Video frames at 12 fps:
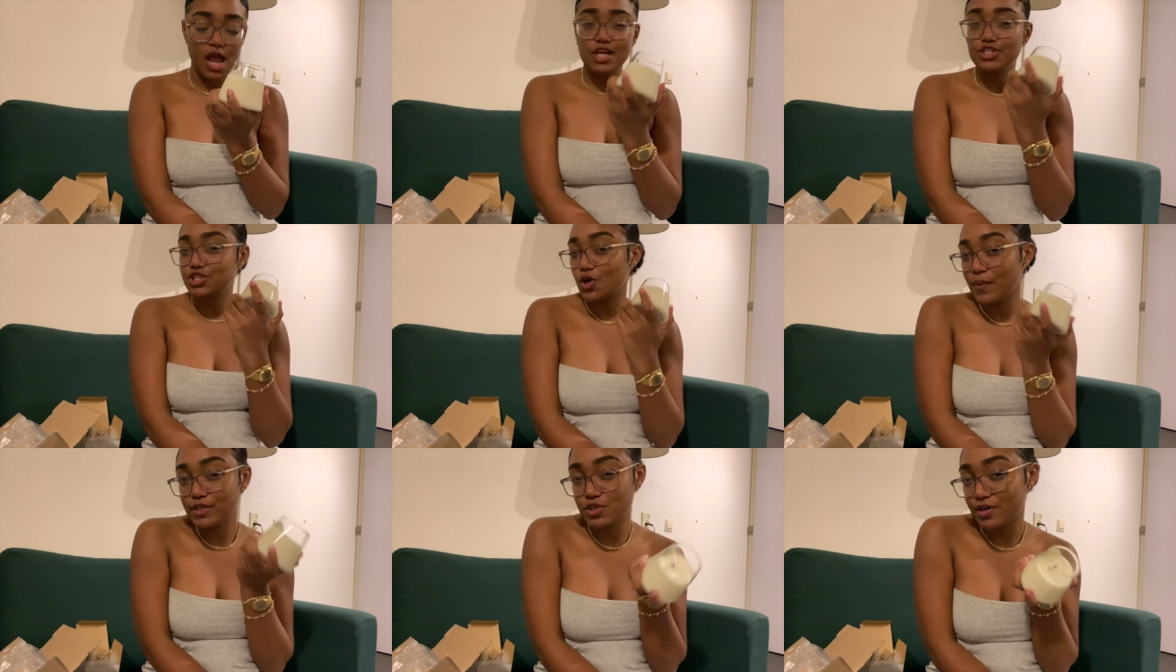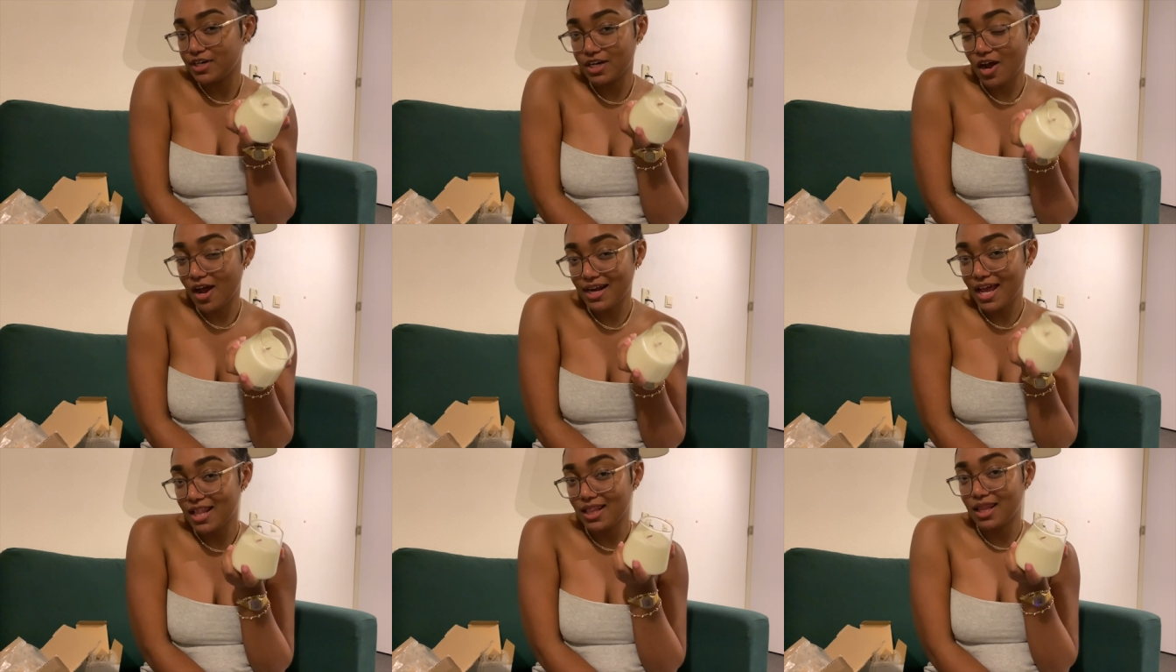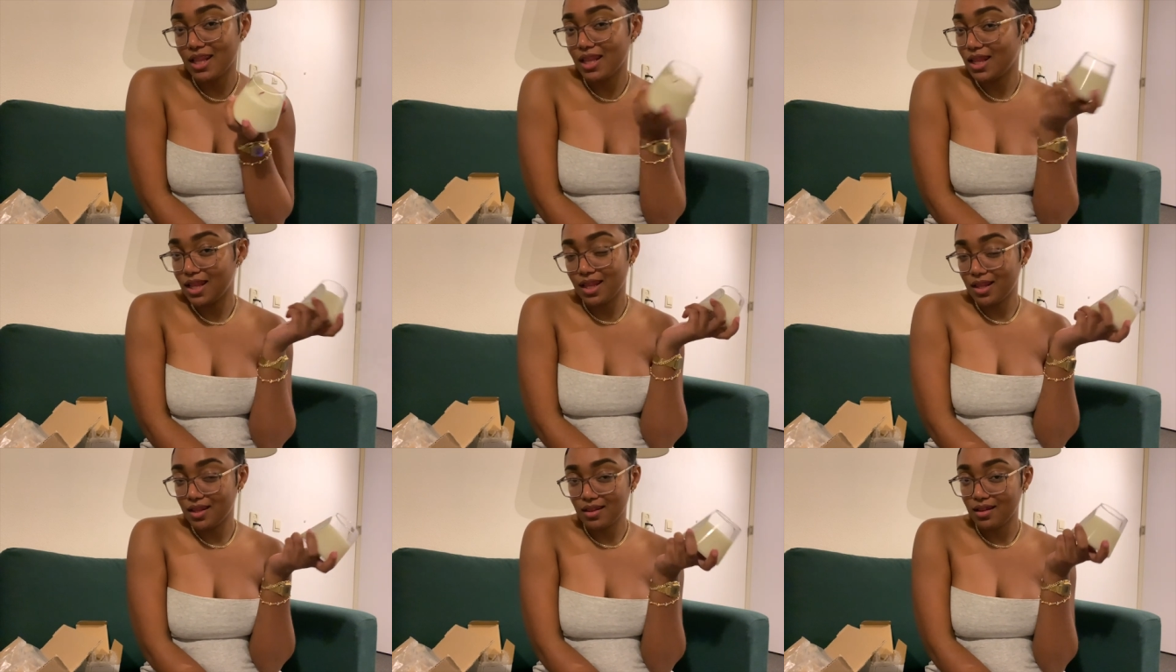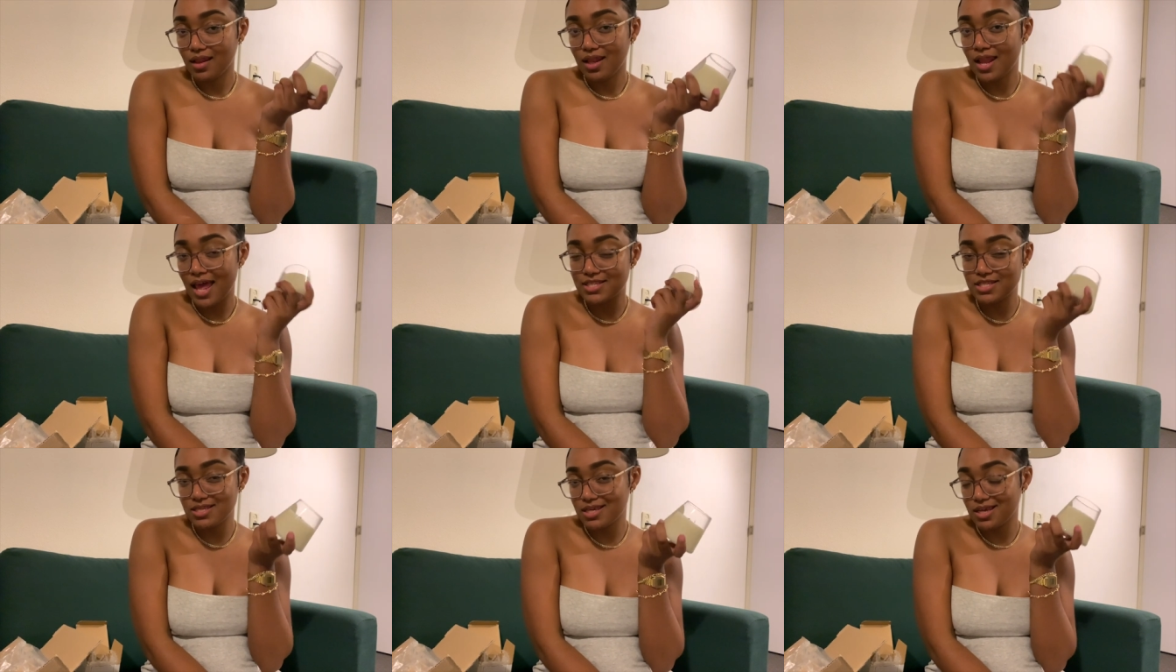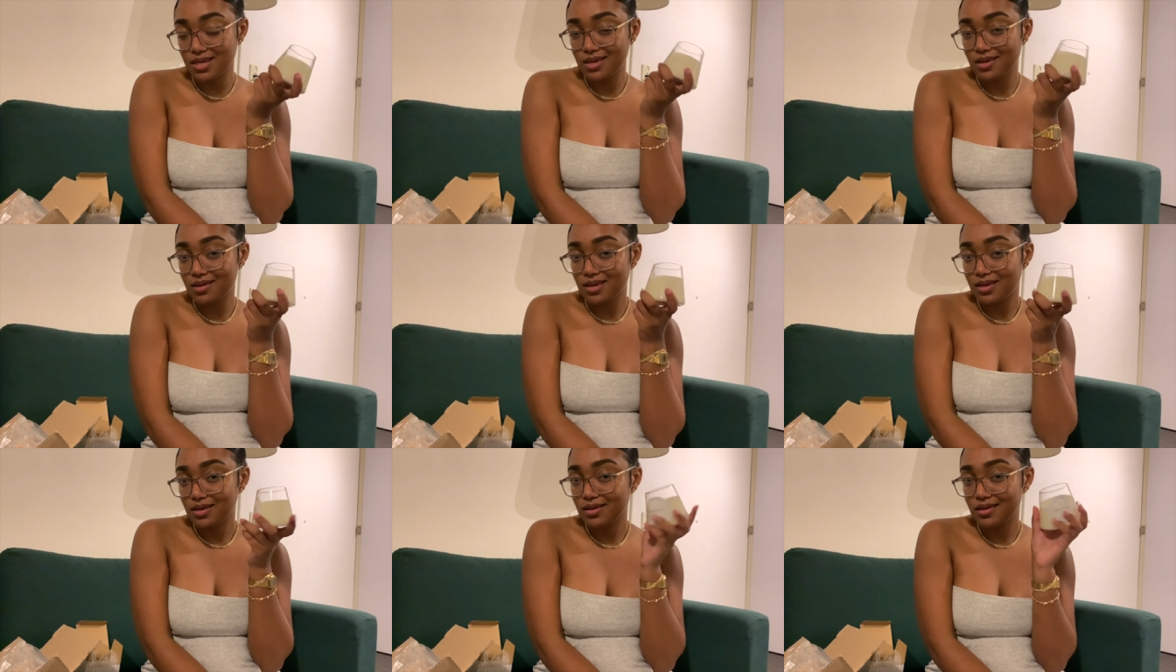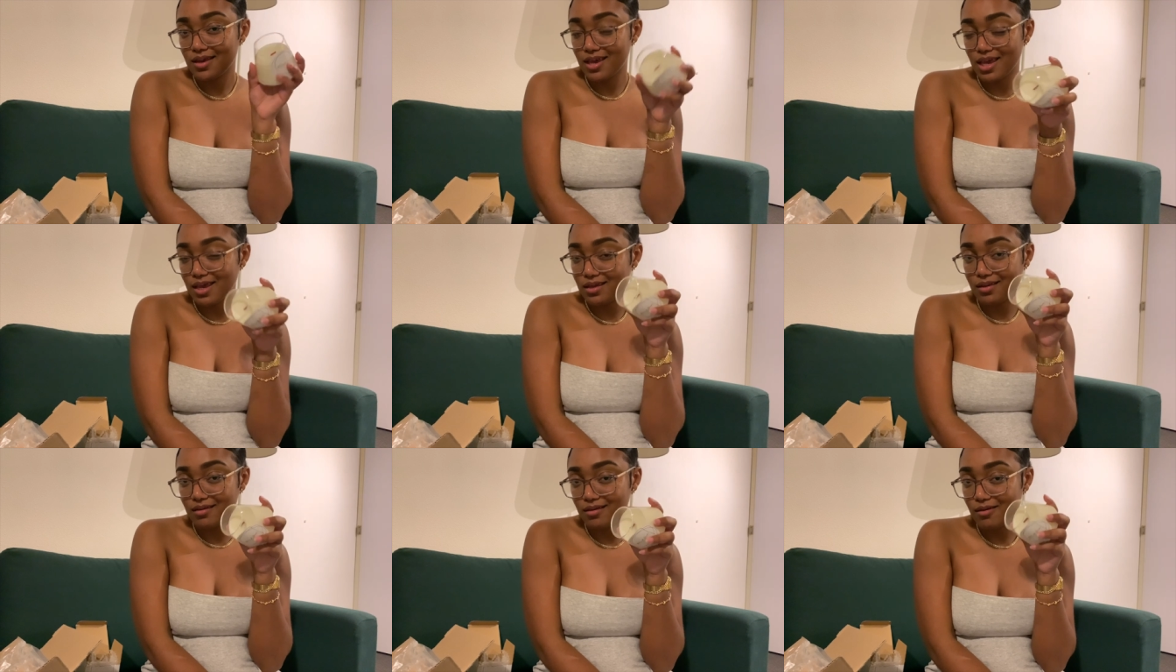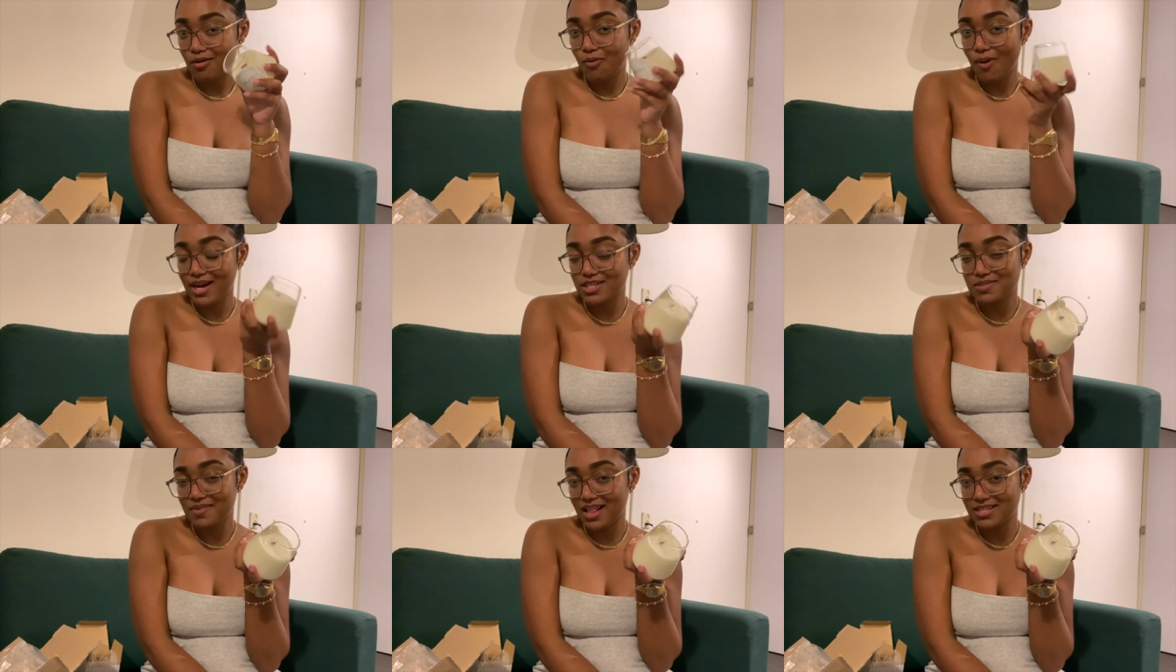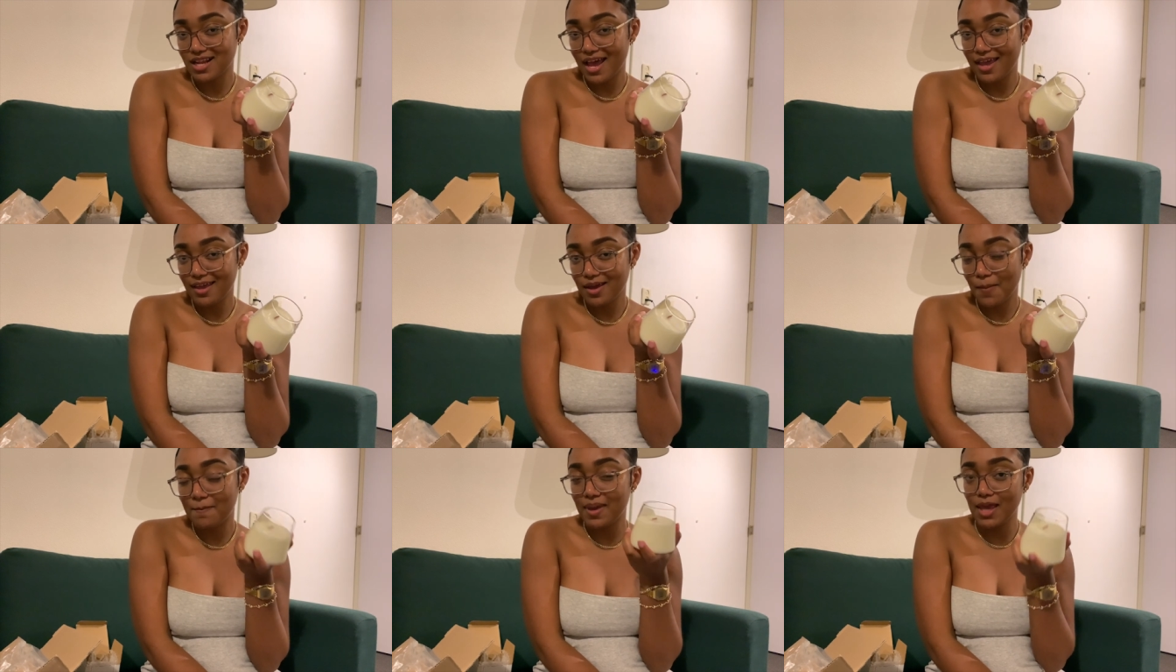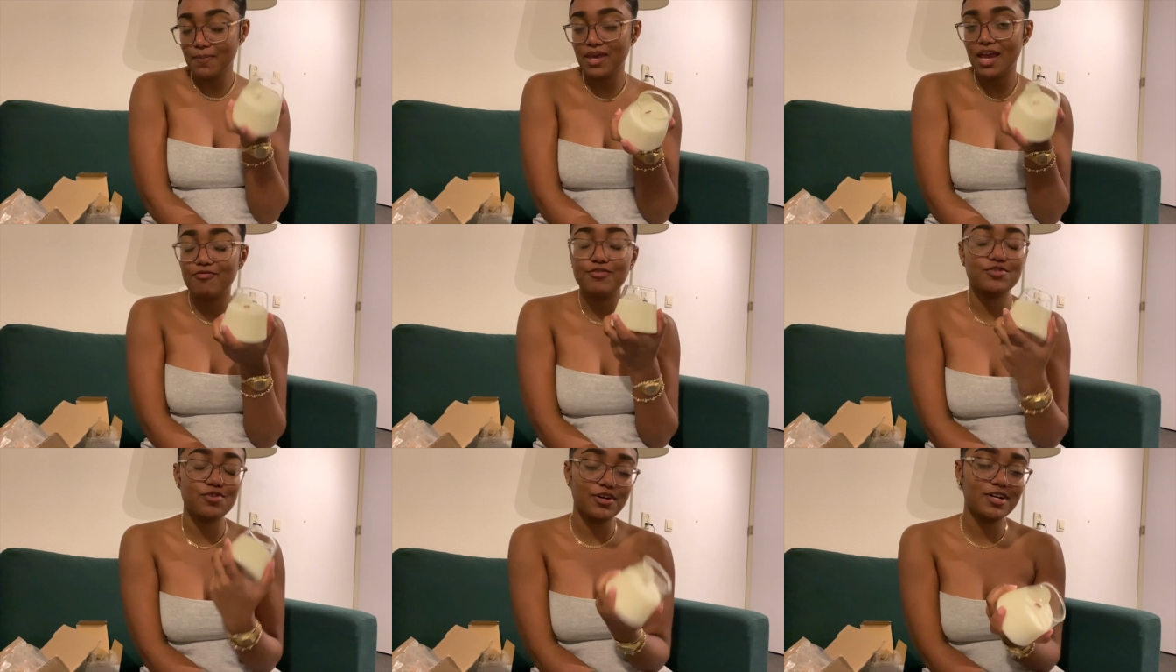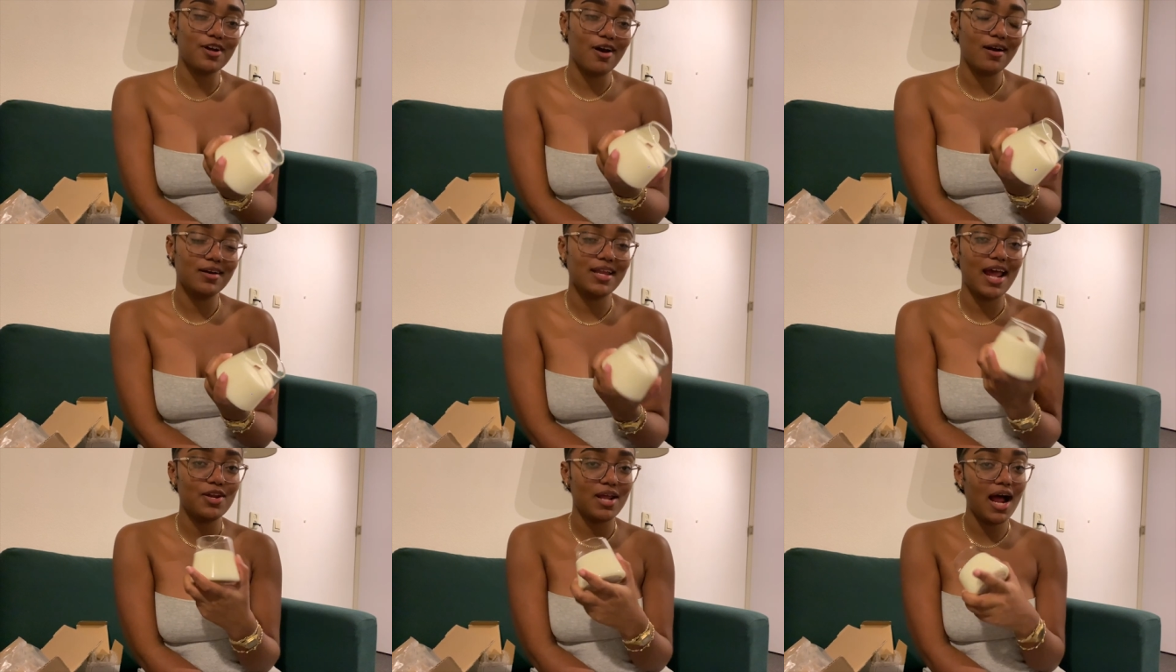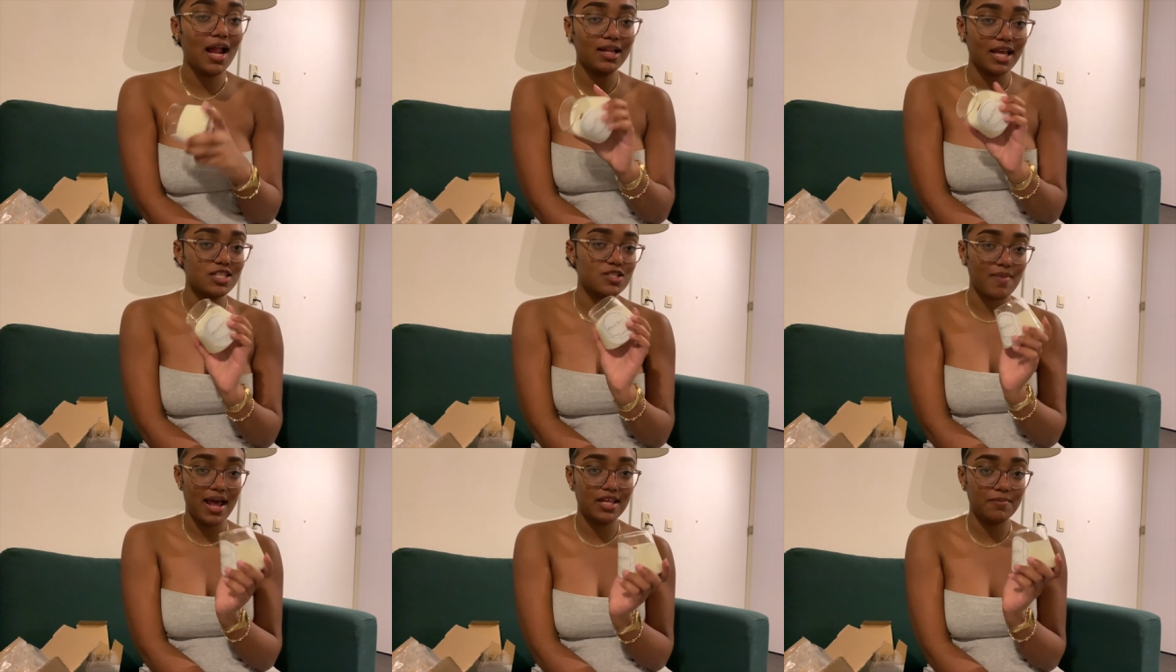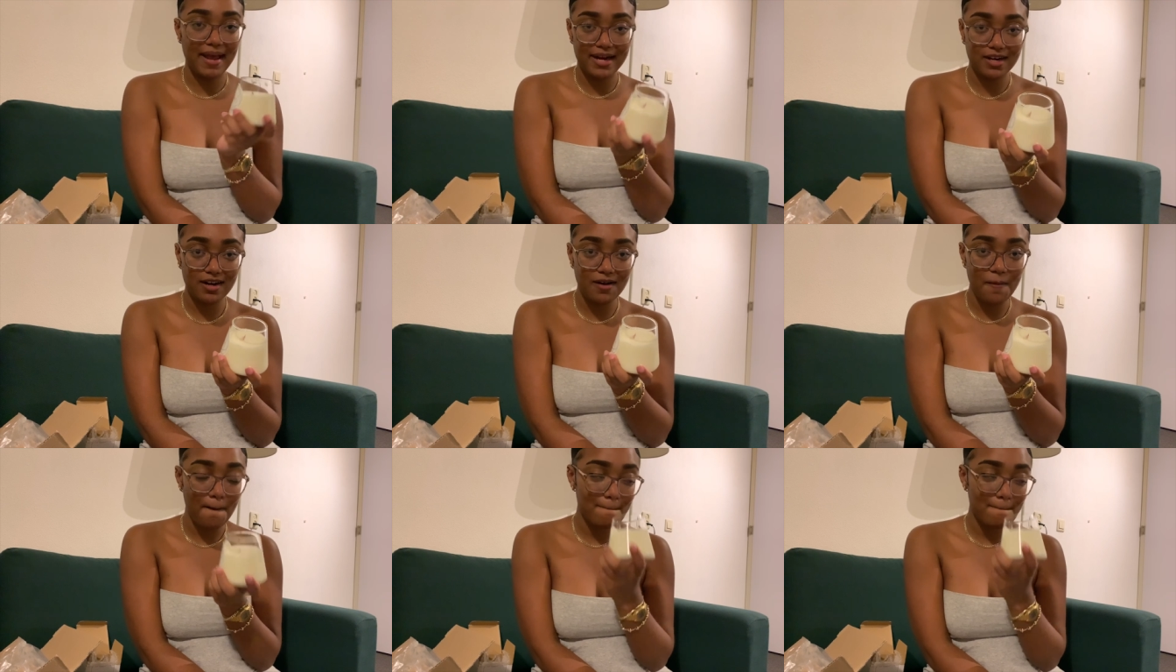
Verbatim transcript: Should we turn it on and let's see what it smells like? Maybe if we turn it on, then I can smell it better.